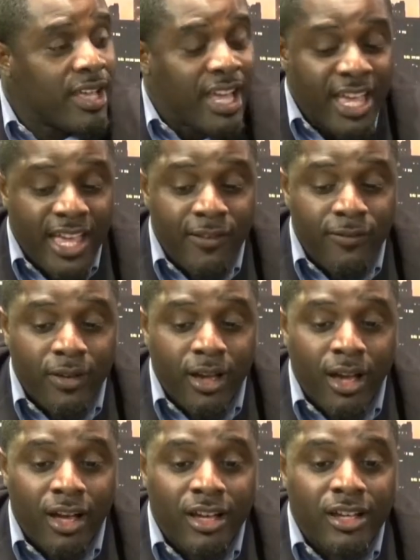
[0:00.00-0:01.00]
If
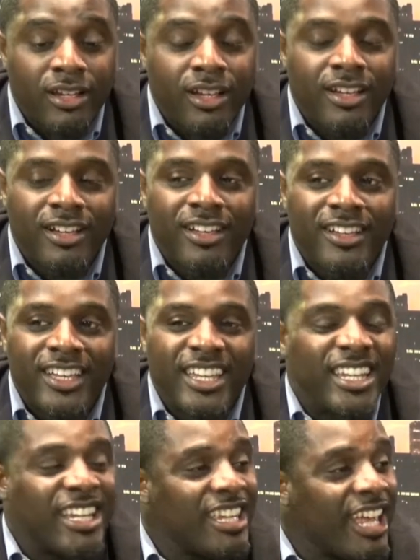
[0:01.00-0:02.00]
an
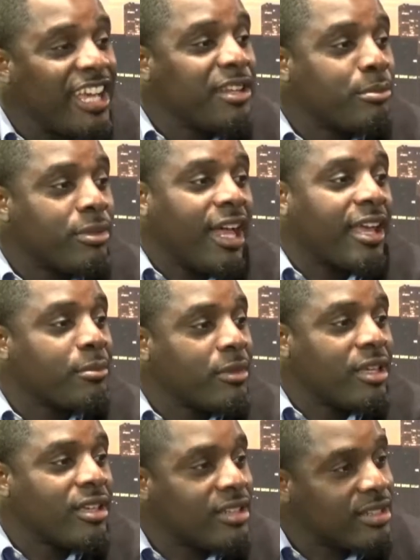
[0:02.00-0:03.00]
enlightened black
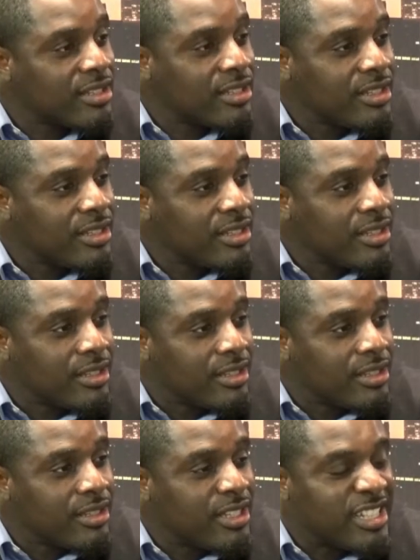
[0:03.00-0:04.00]
man
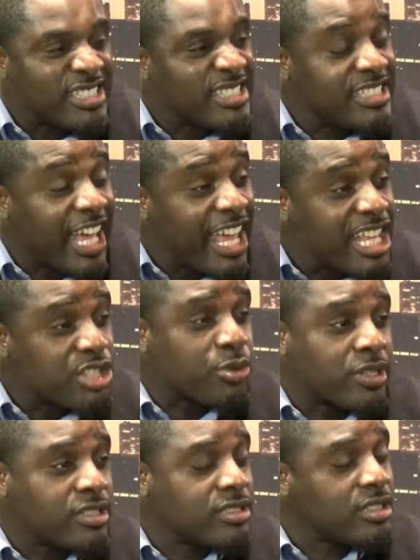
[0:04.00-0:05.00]
is
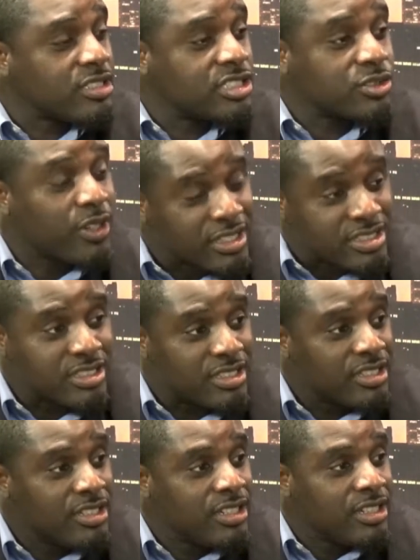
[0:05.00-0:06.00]
dangerous to the structure,
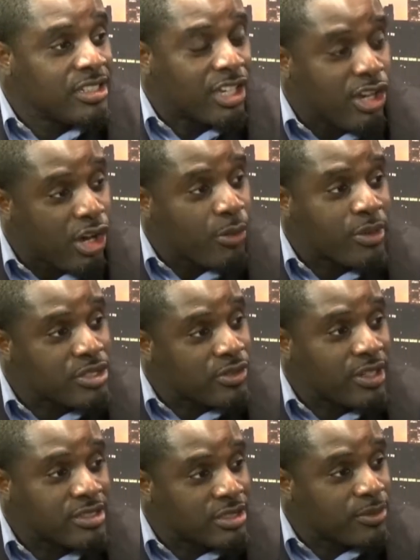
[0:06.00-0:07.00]
the current
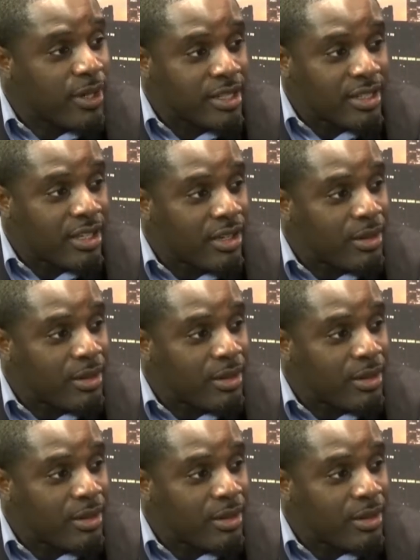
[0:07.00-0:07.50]
structure right now.